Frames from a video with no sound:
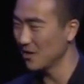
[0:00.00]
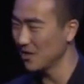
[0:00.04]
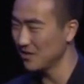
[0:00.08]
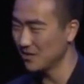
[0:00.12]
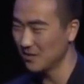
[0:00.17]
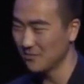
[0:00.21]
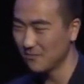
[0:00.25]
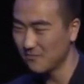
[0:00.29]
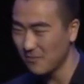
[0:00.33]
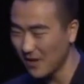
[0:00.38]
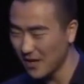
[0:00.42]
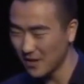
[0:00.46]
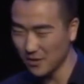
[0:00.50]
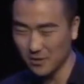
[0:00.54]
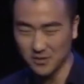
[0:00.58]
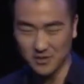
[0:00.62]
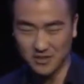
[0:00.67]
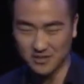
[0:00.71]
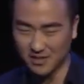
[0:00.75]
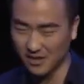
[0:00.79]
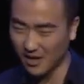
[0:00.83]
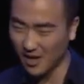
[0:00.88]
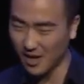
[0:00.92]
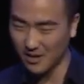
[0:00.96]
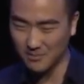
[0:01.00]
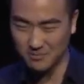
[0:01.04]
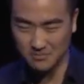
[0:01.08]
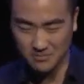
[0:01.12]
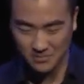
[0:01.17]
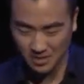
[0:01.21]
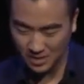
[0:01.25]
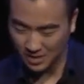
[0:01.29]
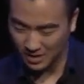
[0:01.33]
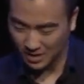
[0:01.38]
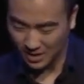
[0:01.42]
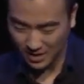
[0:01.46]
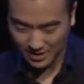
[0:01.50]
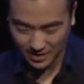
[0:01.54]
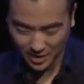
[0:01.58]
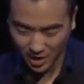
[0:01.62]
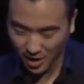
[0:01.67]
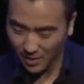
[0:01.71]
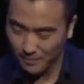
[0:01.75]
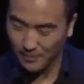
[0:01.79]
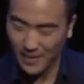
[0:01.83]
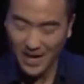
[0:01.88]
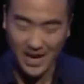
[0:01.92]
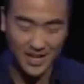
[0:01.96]
wanted to fight all the time and
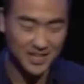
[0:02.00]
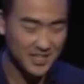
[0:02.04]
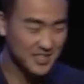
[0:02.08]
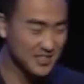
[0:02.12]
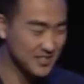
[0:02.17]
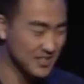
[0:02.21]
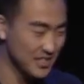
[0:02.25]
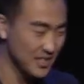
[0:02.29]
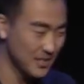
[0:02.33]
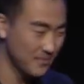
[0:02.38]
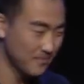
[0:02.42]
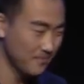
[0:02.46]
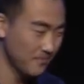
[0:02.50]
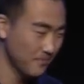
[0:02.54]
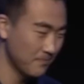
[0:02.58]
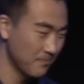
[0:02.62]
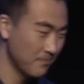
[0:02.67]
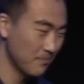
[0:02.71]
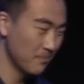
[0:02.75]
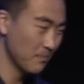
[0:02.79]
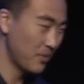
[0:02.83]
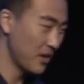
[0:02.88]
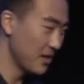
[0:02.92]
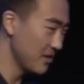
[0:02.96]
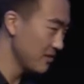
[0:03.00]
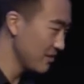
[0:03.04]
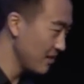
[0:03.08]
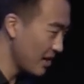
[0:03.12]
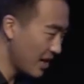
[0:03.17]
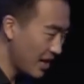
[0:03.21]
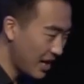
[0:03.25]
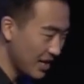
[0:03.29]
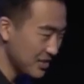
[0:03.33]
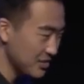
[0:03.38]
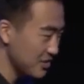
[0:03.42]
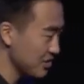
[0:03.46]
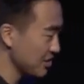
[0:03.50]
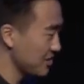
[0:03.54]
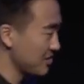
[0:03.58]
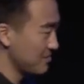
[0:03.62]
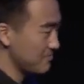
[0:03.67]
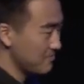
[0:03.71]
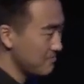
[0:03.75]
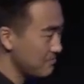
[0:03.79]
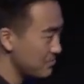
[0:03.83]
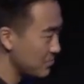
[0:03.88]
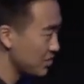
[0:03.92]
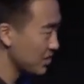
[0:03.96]
got mad easy, but I
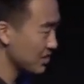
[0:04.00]
just